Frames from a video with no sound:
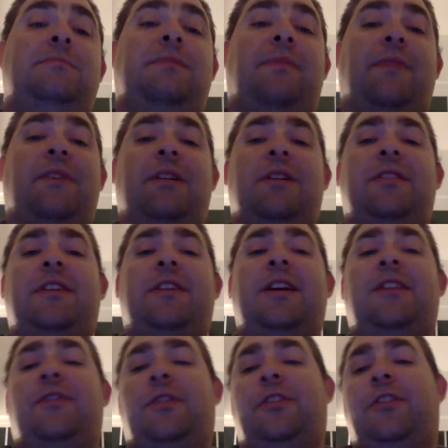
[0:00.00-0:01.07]
Now,
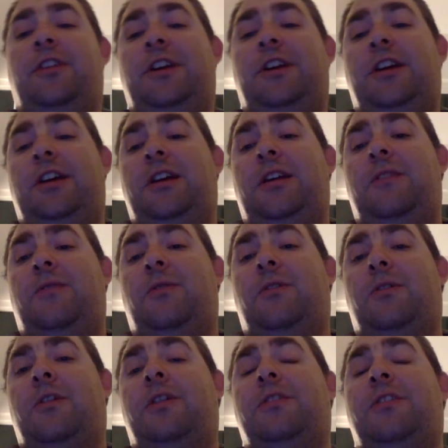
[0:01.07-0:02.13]
thanks for tuning in for
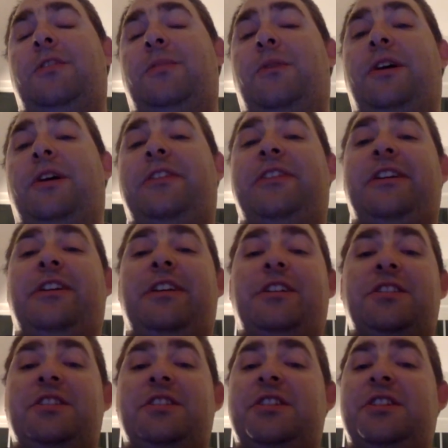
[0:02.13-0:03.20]
another depressing
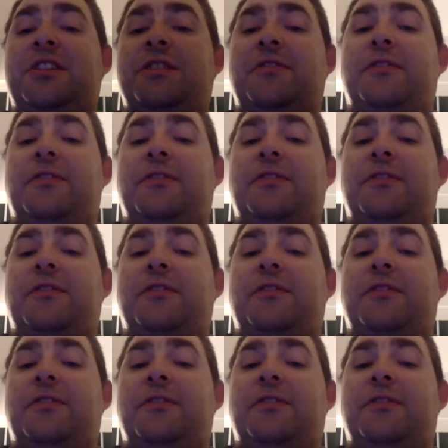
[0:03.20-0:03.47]
edition of